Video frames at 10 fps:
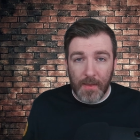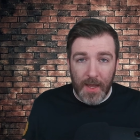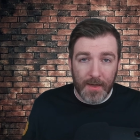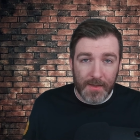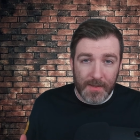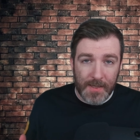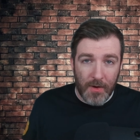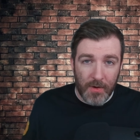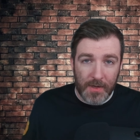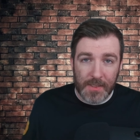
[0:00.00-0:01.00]
That is
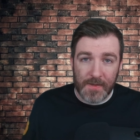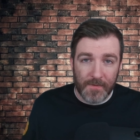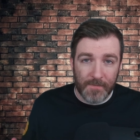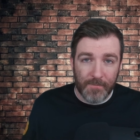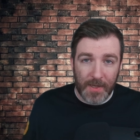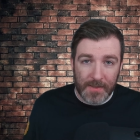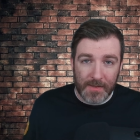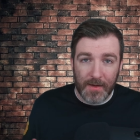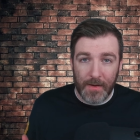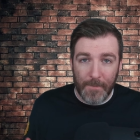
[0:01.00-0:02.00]
how it is based
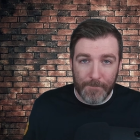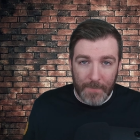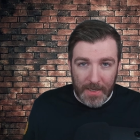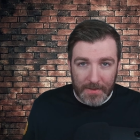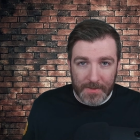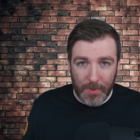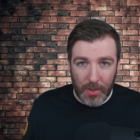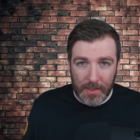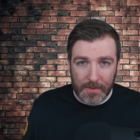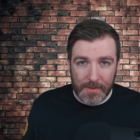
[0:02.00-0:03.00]
on my
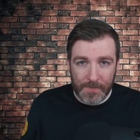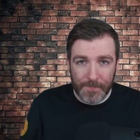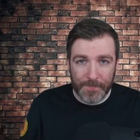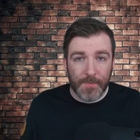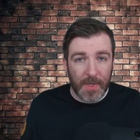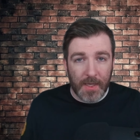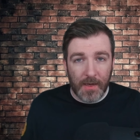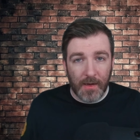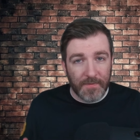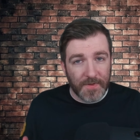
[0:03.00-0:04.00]
experience.
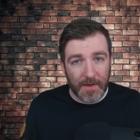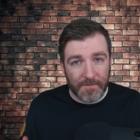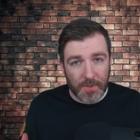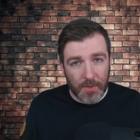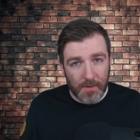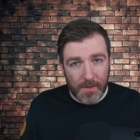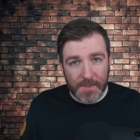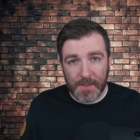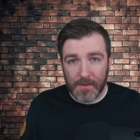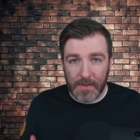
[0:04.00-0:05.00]
Speaking of tough
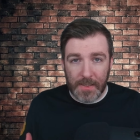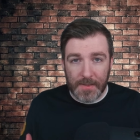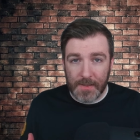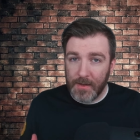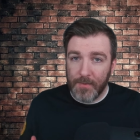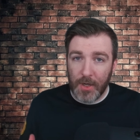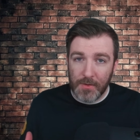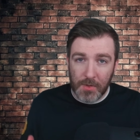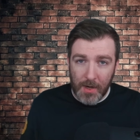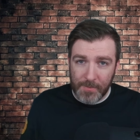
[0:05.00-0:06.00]
truths, let's talk
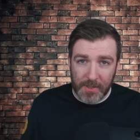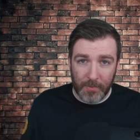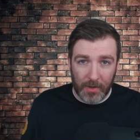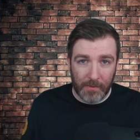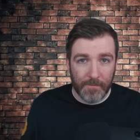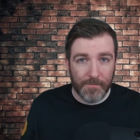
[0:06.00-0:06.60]
about dropshipping.